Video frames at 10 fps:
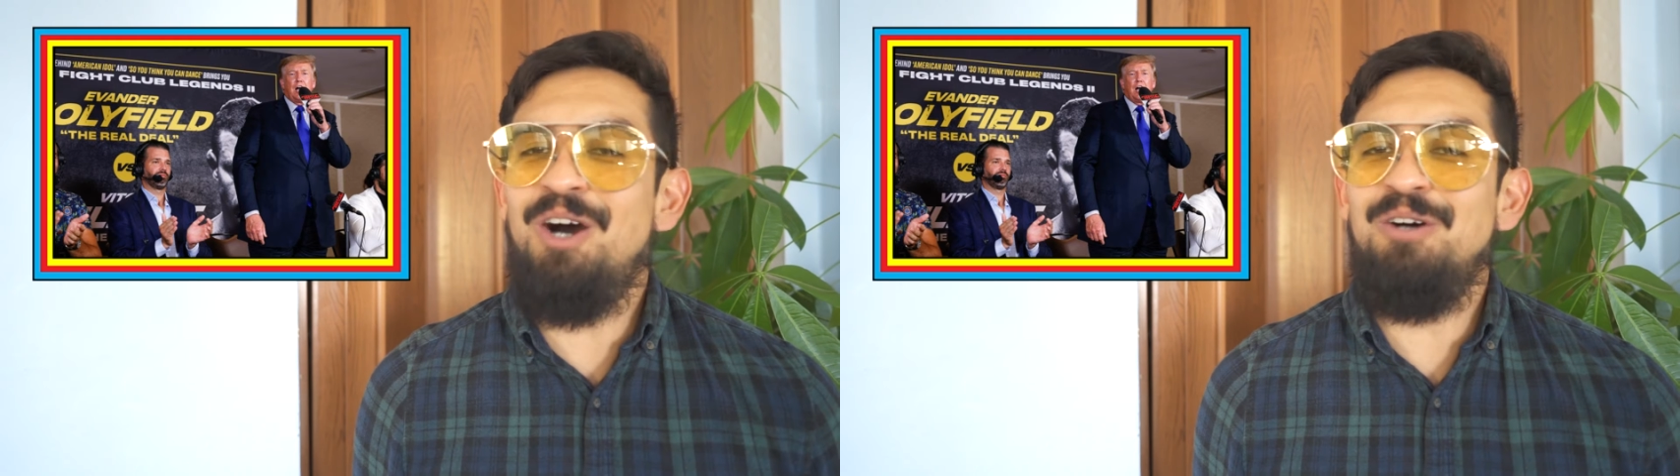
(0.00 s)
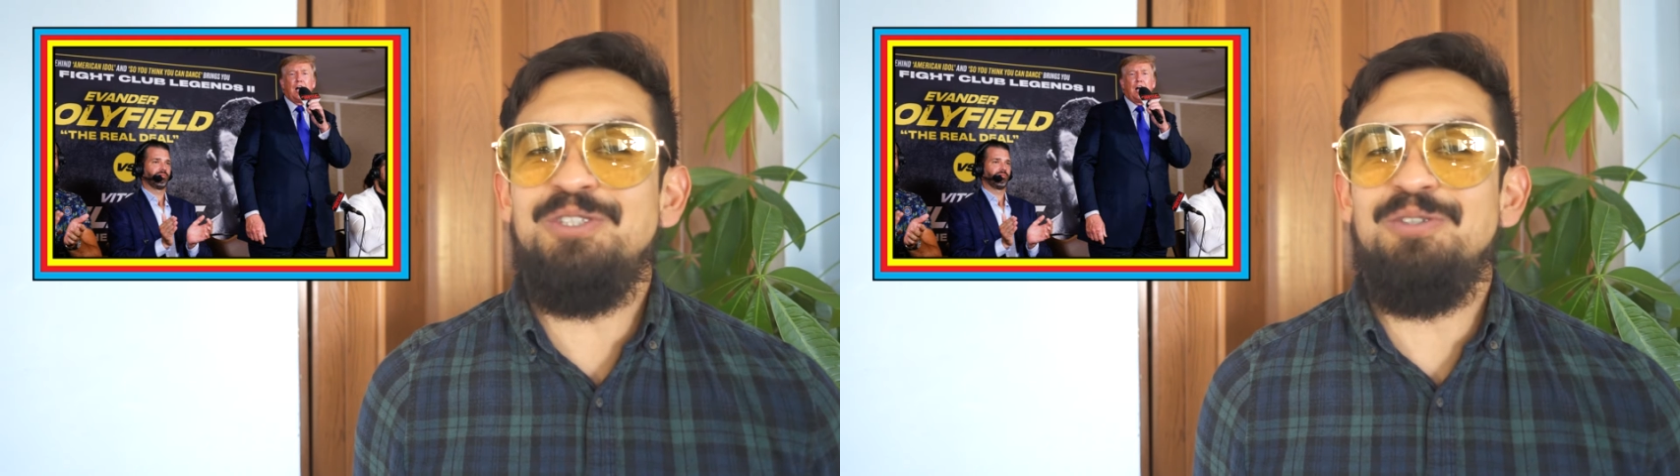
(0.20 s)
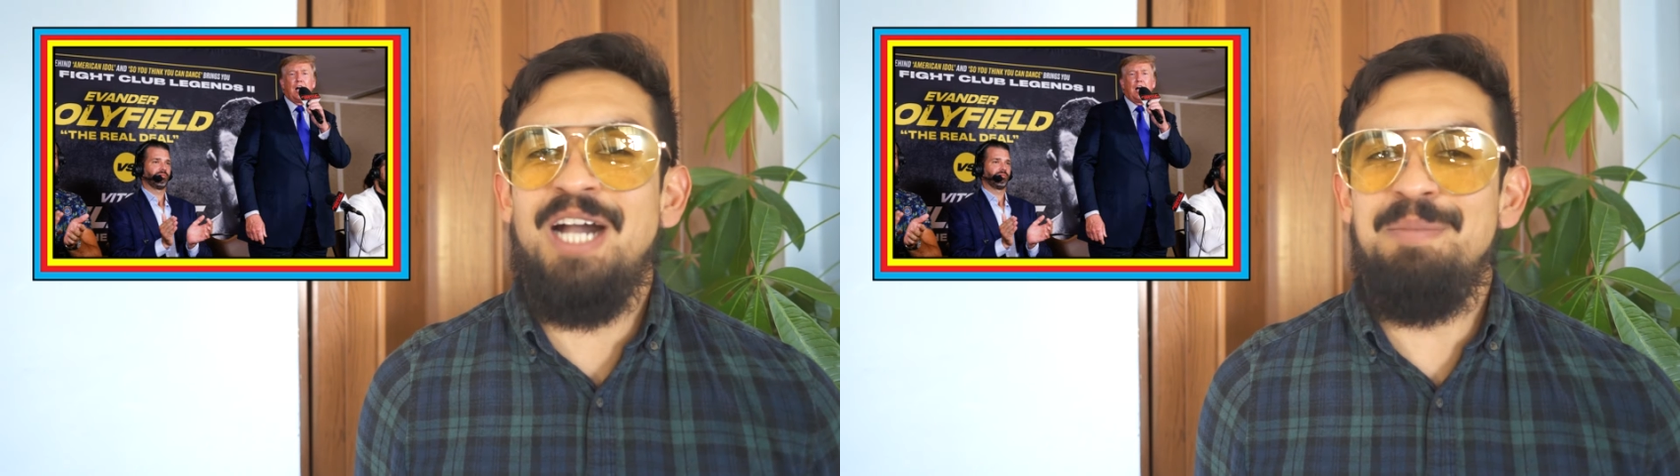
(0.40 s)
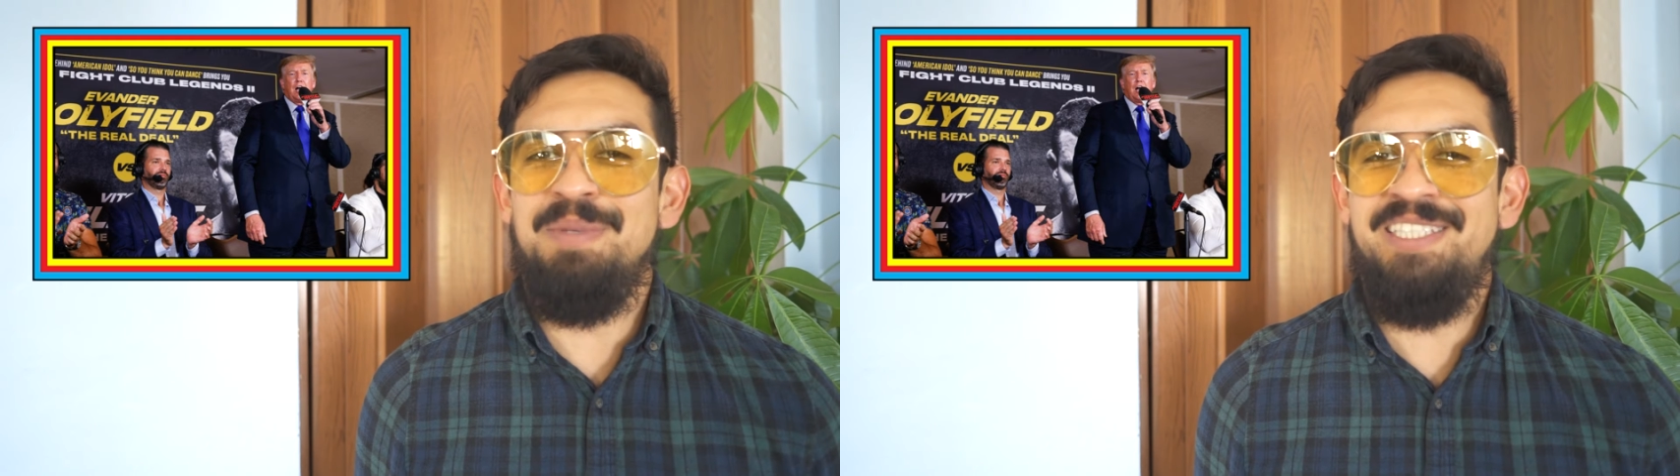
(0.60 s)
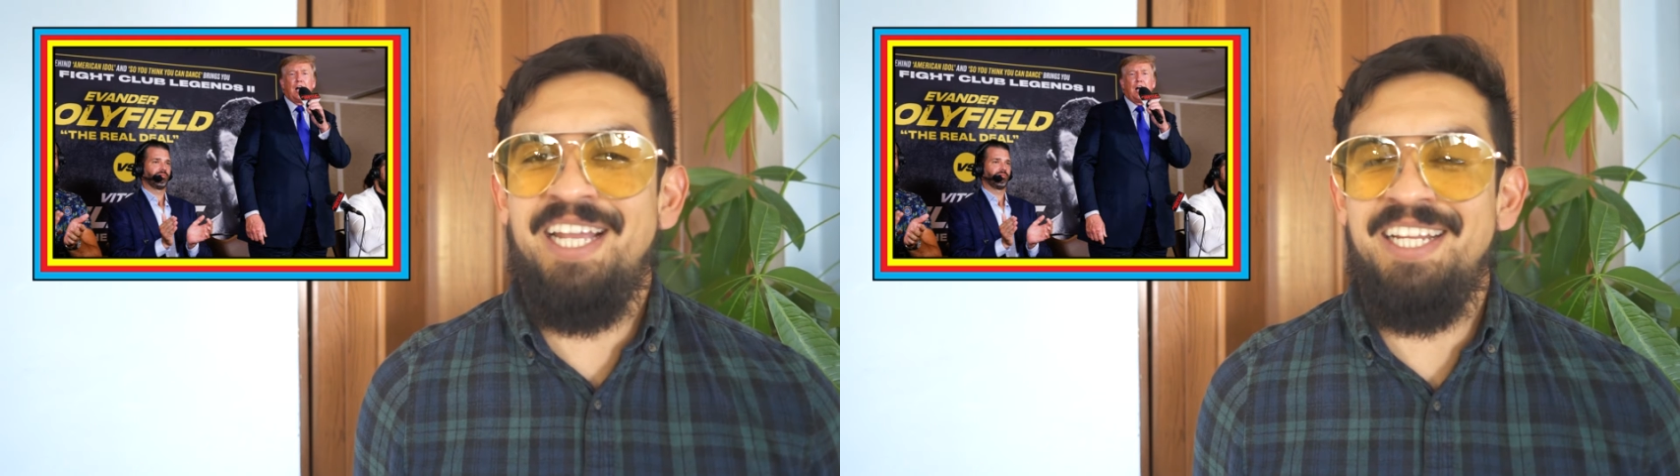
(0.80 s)
also
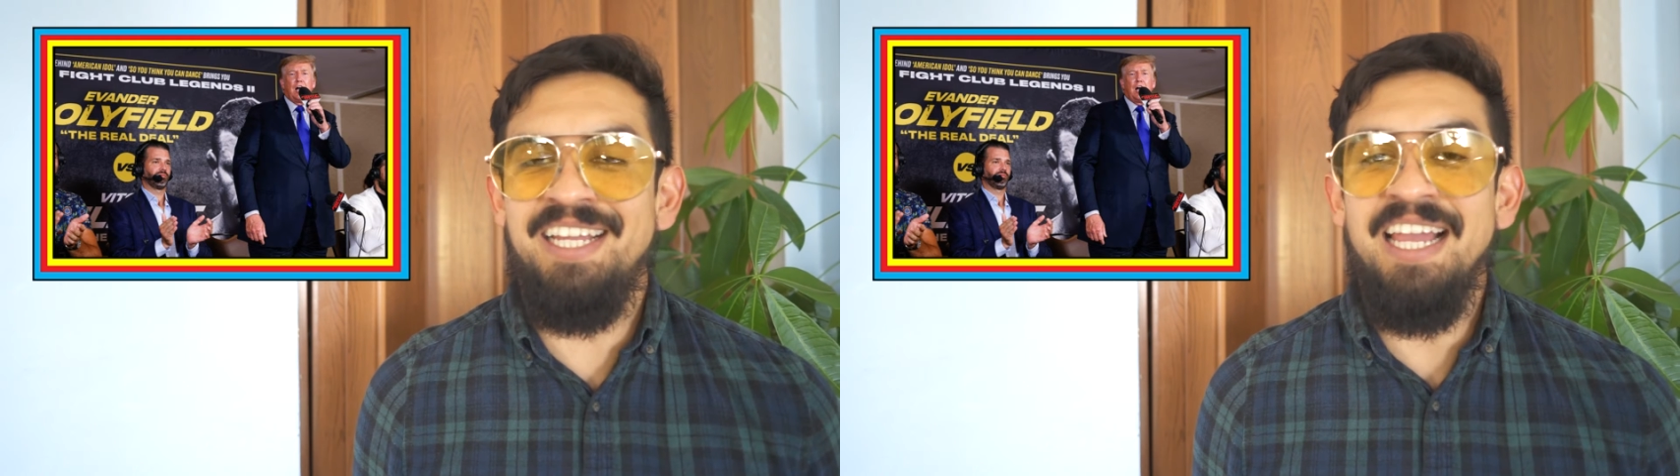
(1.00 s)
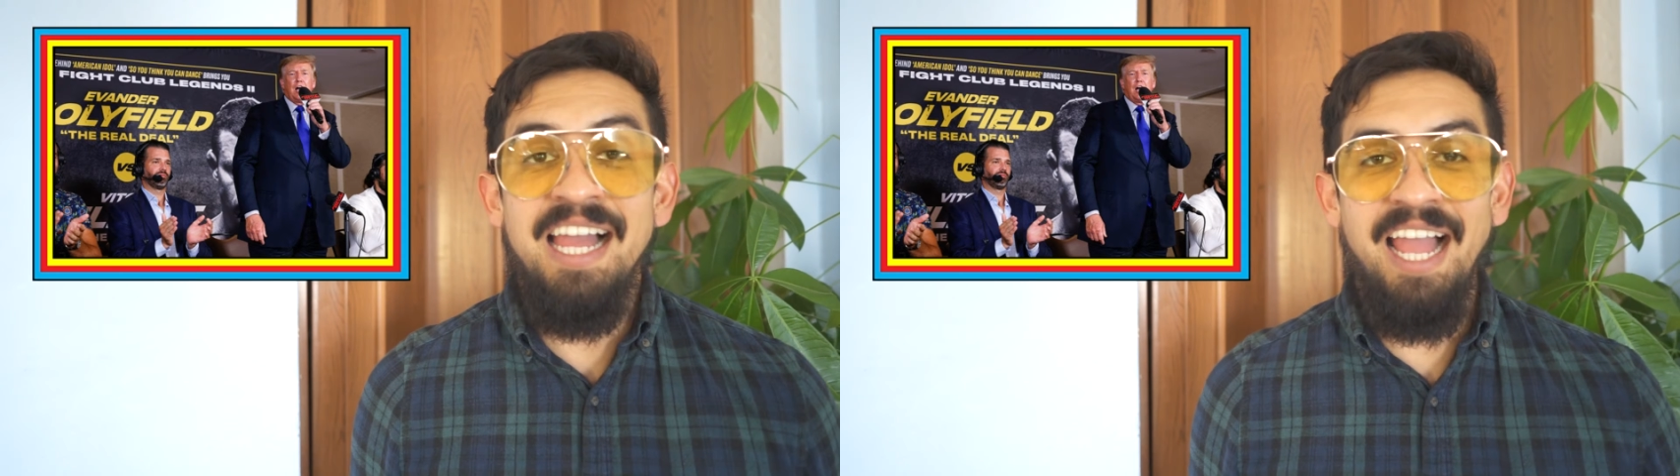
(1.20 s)
commentating,